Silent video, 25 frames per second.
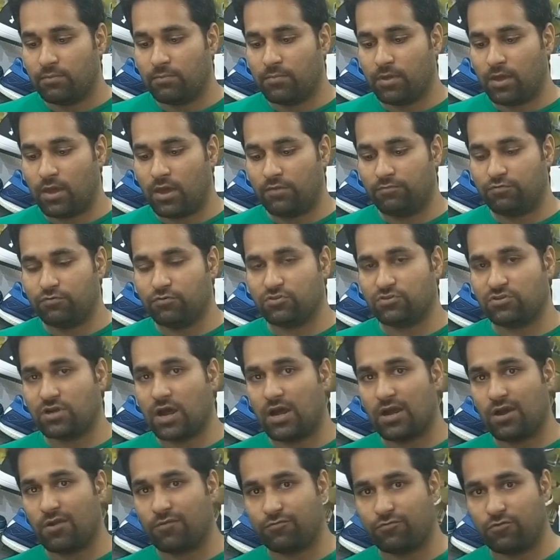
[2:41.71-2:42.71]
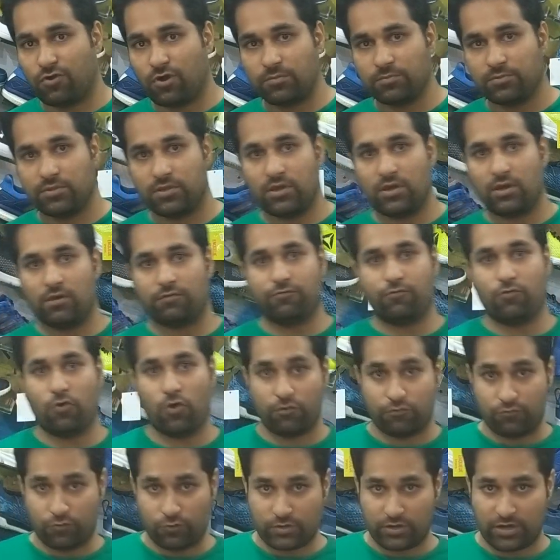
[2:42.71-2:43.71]
If you start off from the
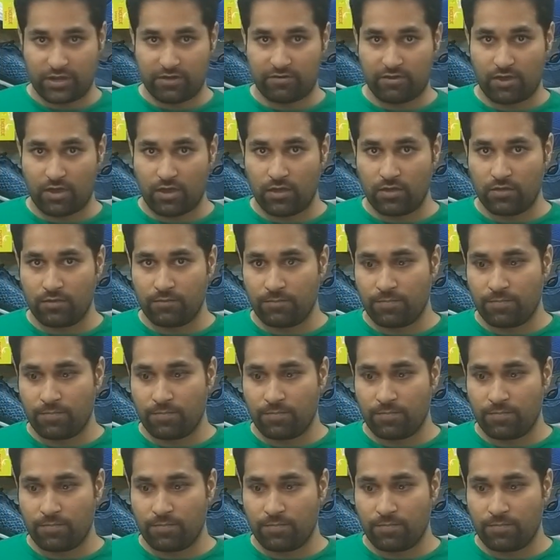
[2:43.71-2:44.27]
forefoot area,